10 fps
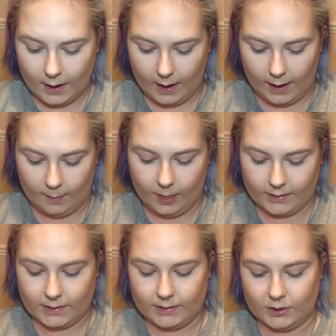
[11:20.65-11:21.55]
And
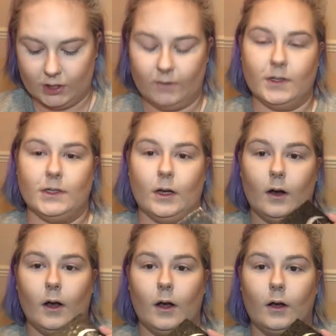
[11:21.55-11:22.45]
this is a Jeffree
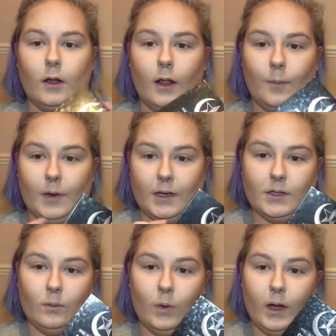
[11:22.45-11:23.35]
Star
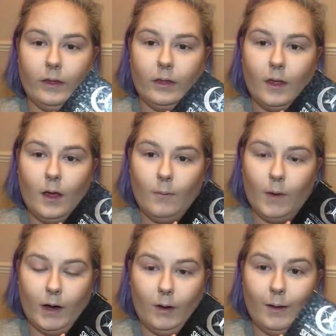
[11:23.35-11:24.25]
collaboration with
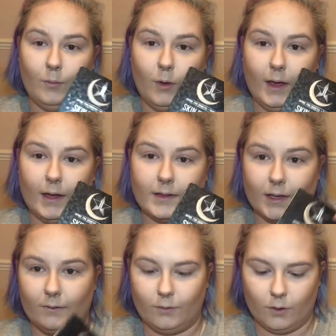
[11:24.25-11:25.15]
Manny MUA
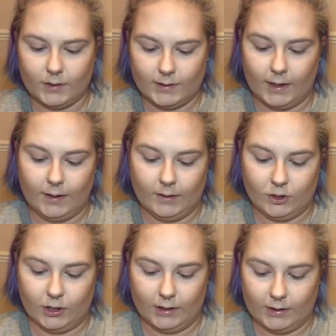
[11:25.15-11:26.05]
Skin Frost in the
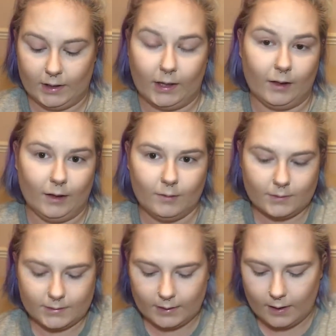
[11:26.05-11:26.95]
shade
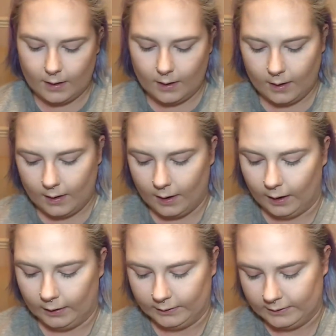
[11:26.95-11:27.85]
Eclipse,
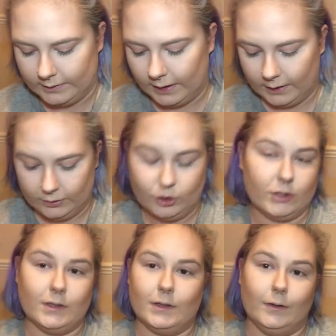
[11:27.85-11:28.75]
and I
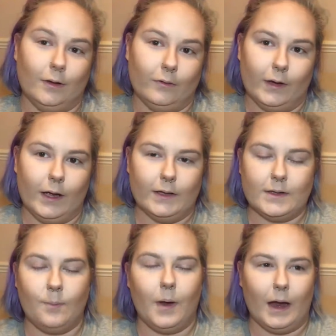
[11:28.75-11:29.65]
just love it. It's
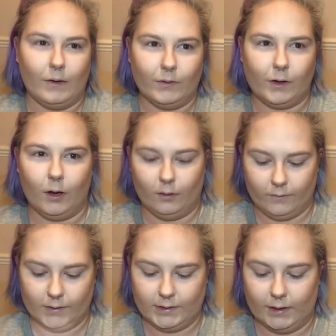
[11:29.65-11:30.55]
the perfect colour
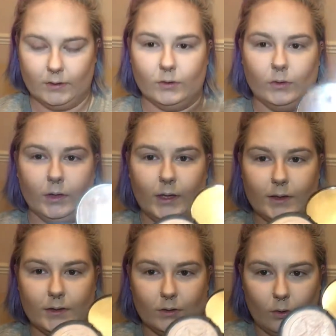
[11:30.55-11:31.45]
for a skin tone. Like,
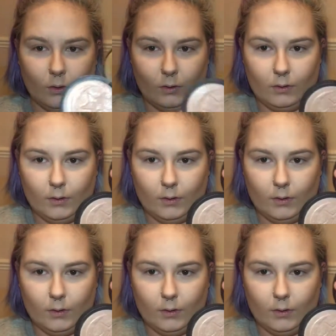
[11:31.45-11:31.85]
it's not